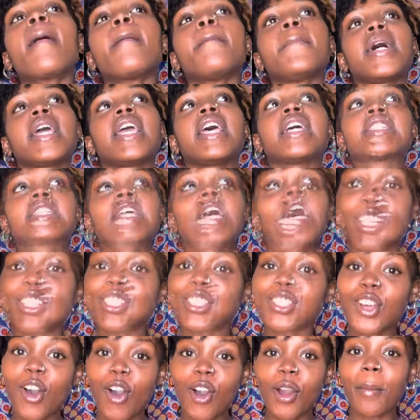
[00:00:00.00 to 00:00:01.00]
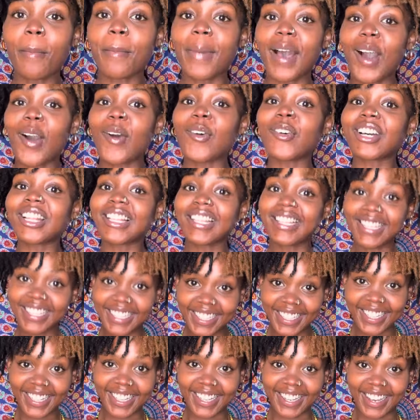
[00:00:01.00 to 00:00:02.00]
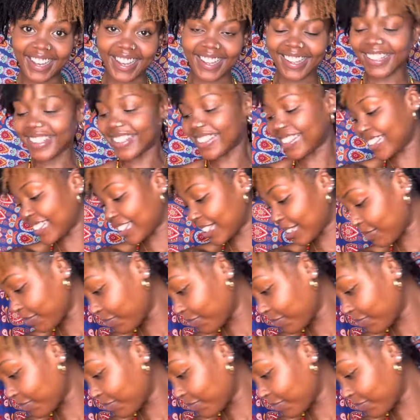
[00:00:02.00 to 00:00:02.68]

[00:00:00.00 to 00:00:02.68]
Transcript: Oh, yes, guys, let's talk about cleaning, guys.